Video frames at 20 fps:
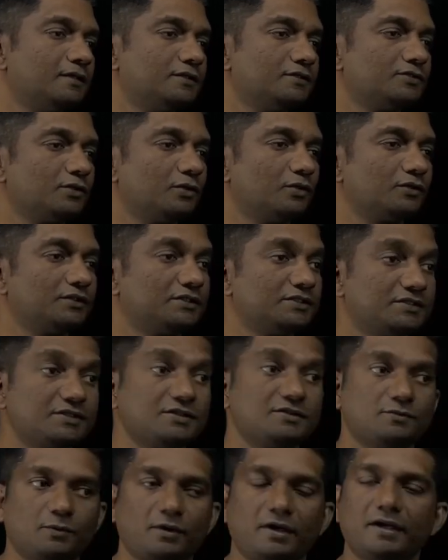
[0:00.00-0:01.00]
So this
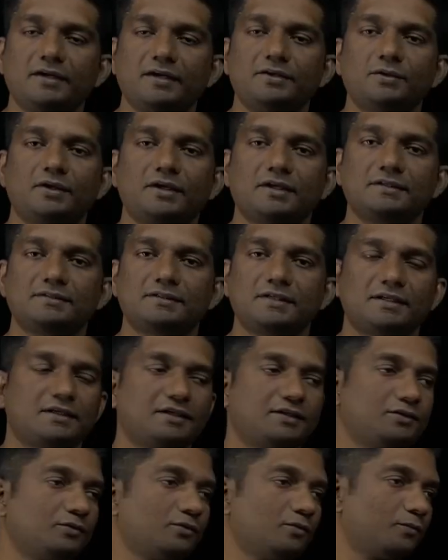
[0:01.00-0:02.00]
is why you can say
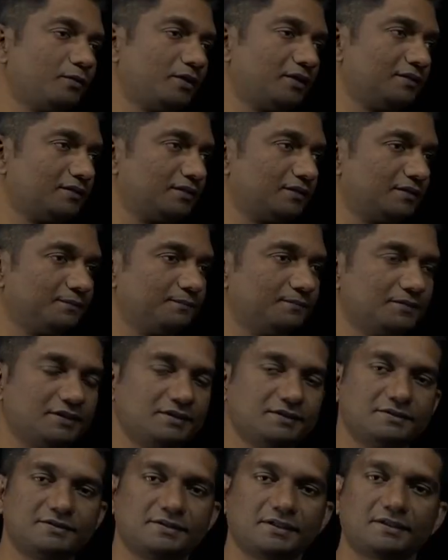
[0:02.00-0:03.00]
that, when the
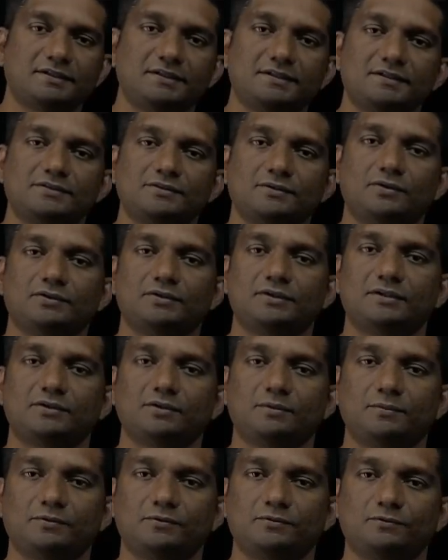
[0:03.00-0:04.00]
insect is on the
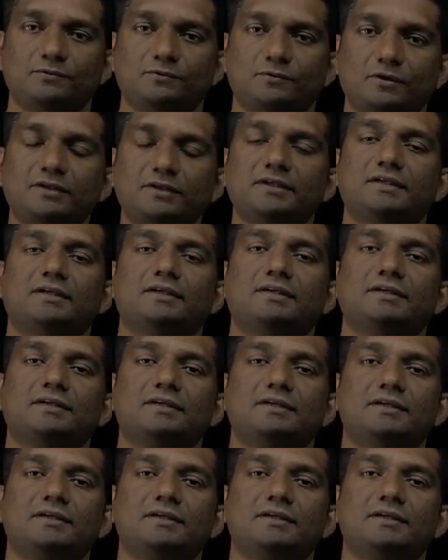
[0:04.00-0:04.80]
top of water,